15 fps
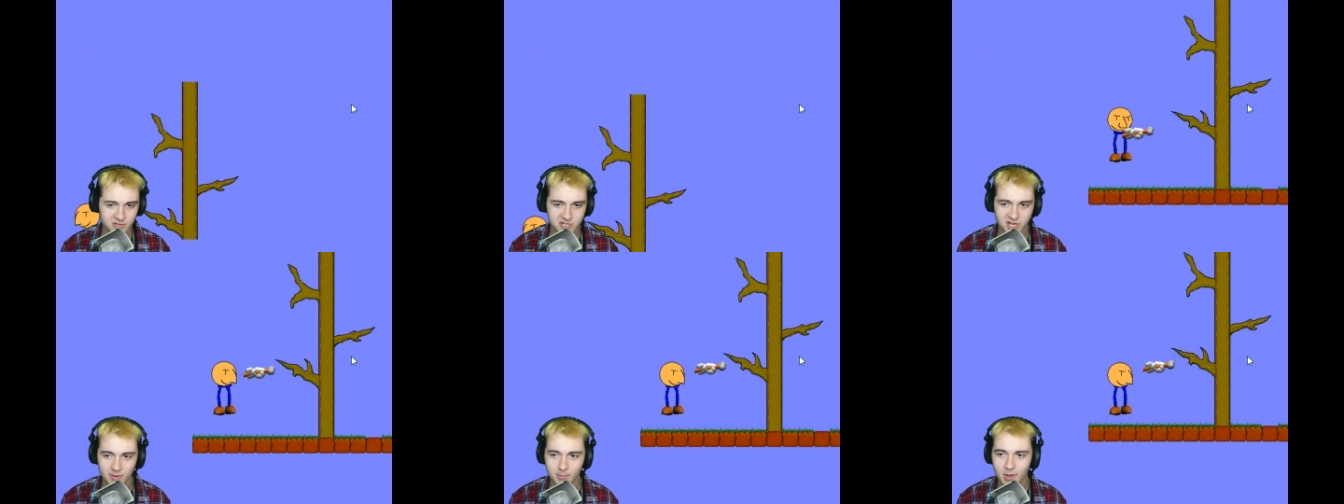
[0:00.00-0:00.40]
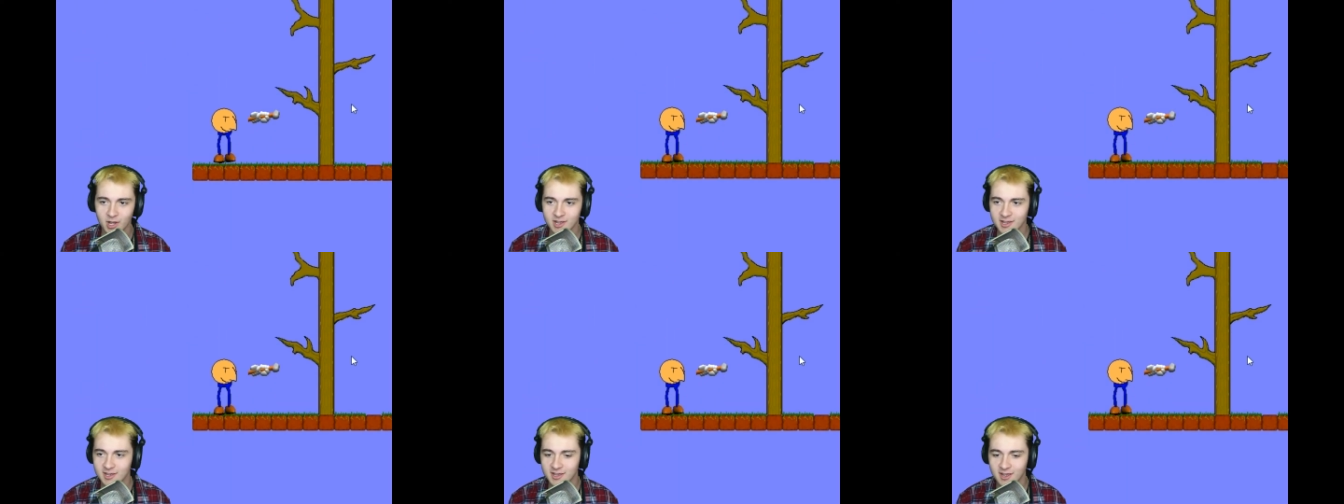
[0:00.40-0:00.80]

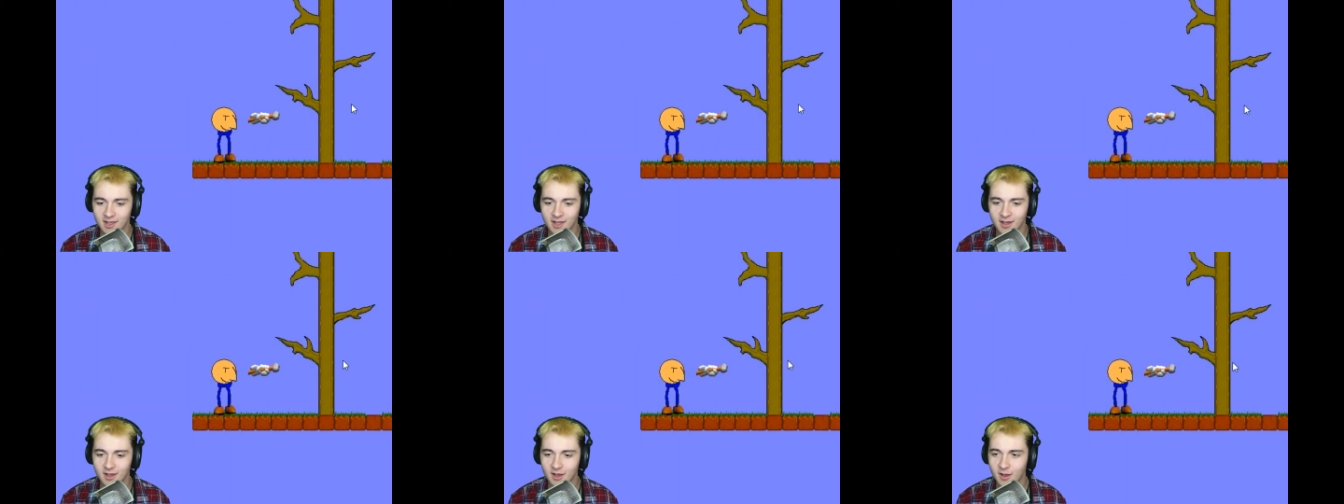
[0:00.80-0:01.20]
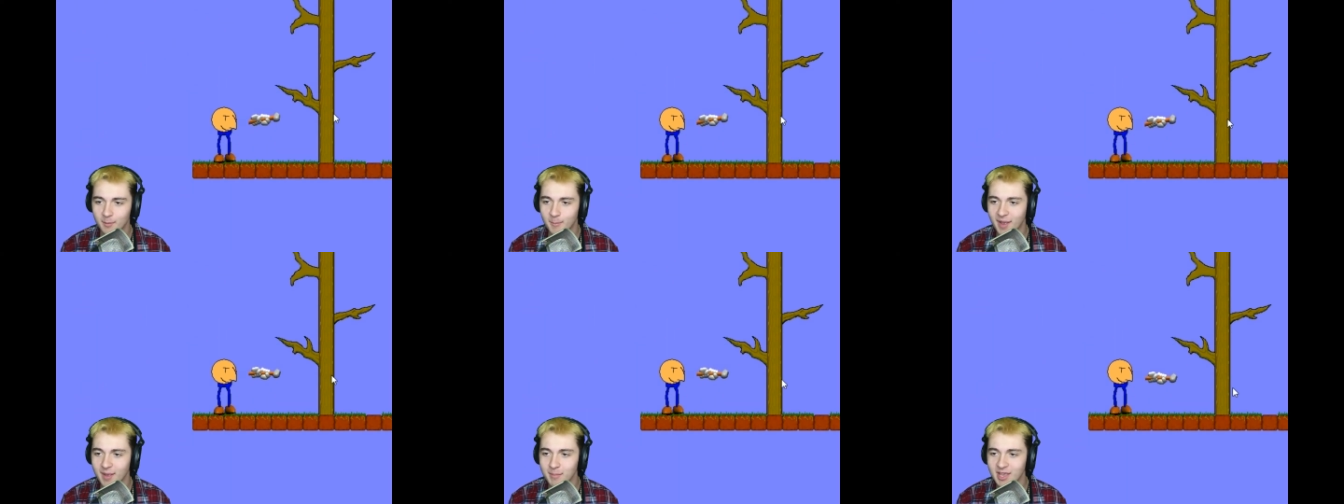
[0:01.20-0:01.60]
chipmunk?
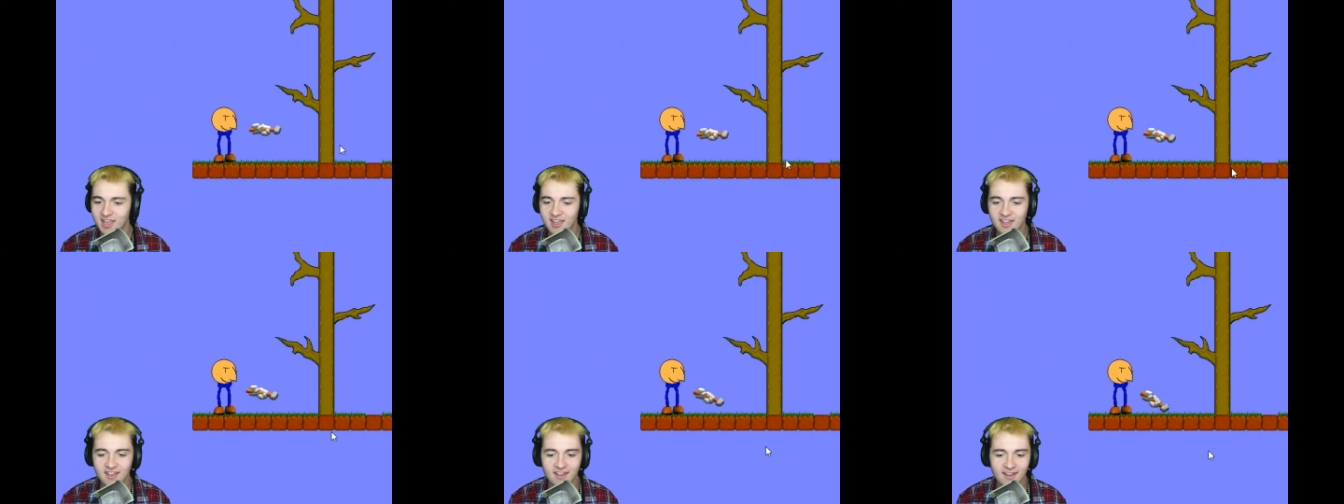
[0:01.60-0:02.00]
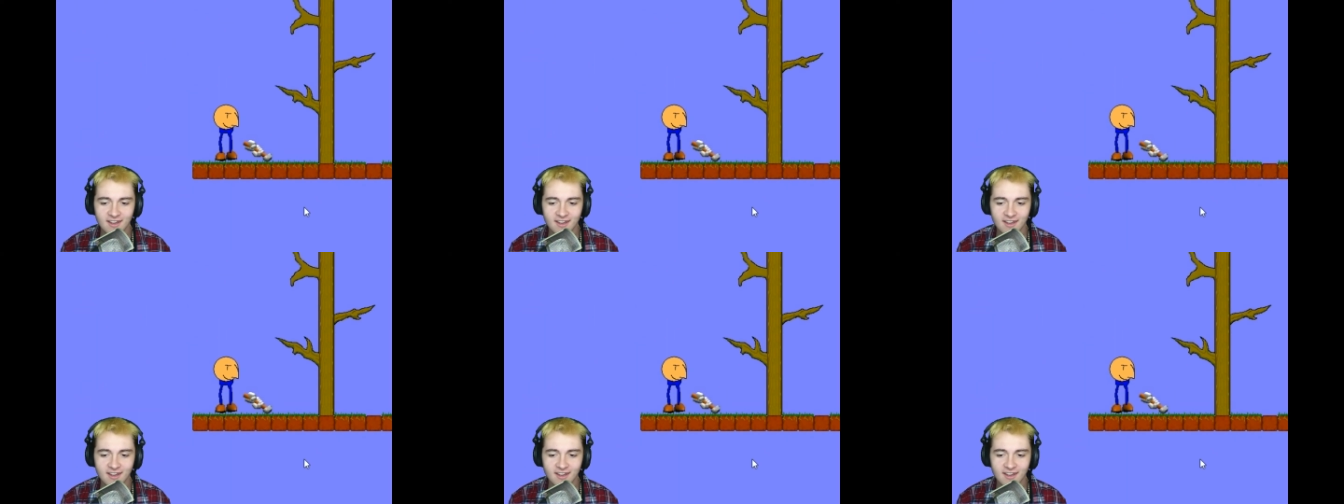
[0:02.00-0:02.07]
Maybe?